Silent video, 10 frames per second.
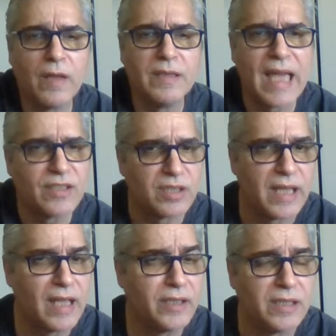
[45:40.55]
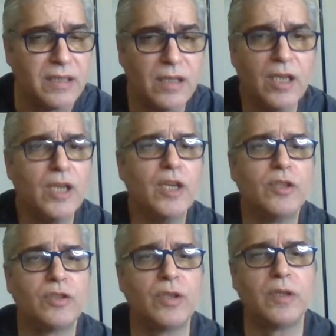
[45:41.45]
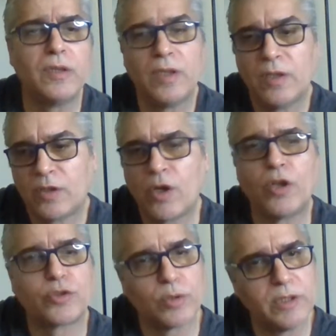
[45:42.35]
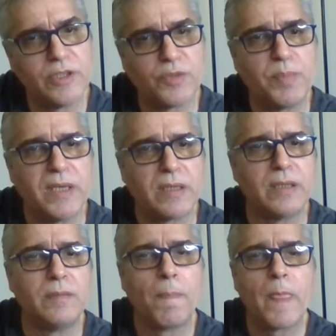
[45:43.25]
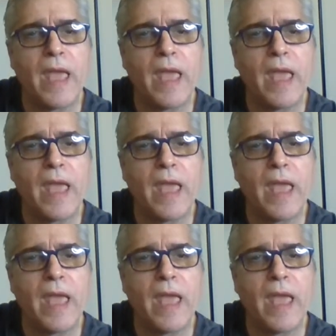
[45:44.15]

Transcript: nationality, to culturally speaking,